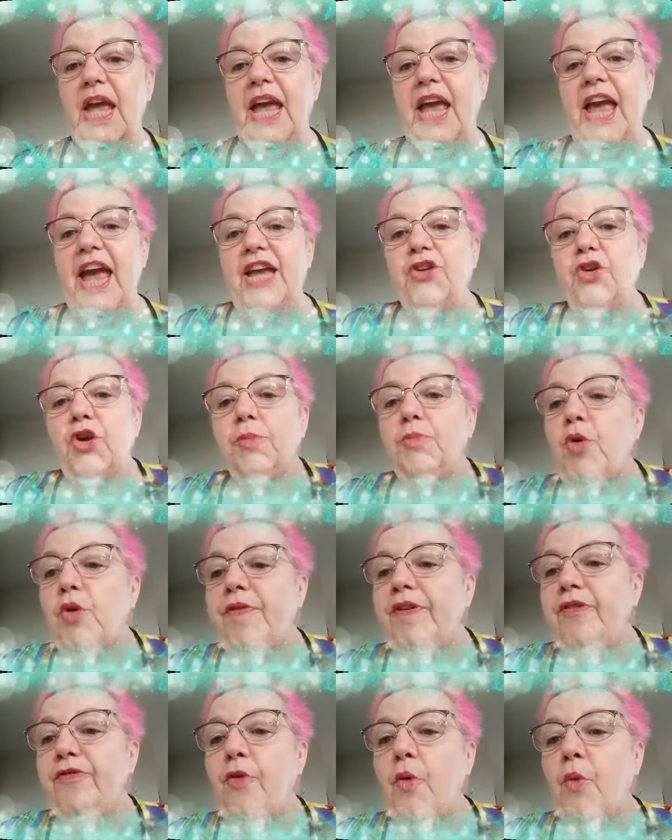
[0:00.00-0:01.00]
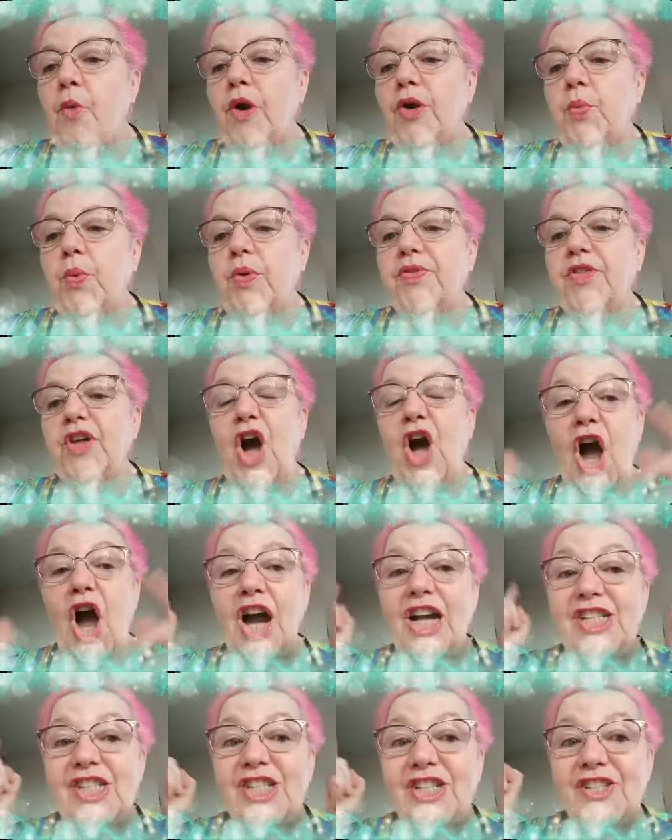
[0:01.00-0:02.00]
And you're moving forward with
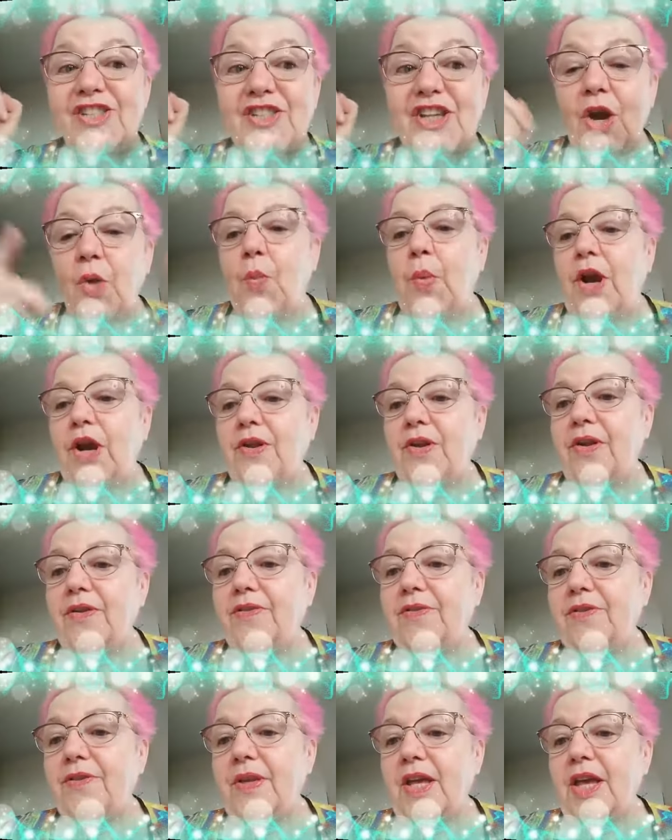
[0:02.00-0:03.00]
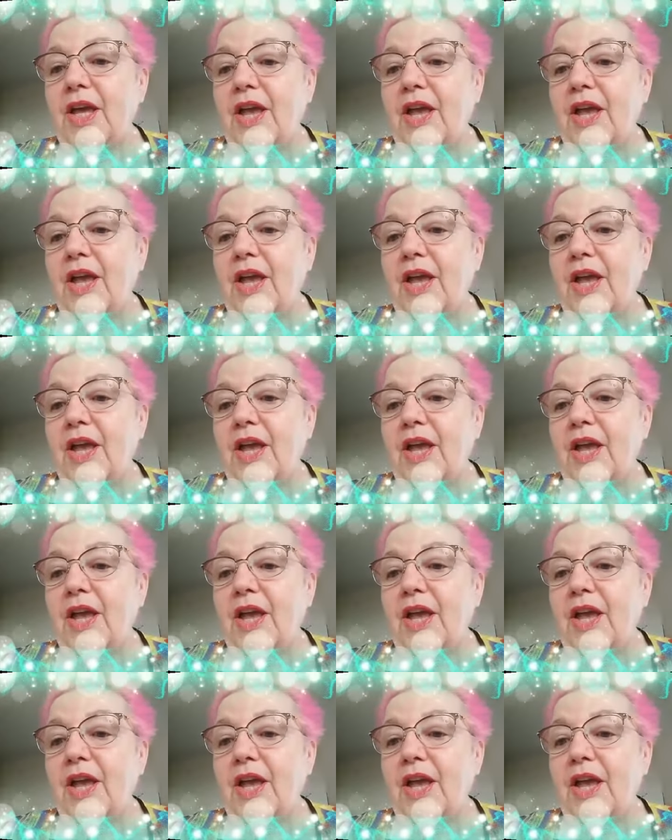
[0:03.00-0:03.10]
conscious awareness.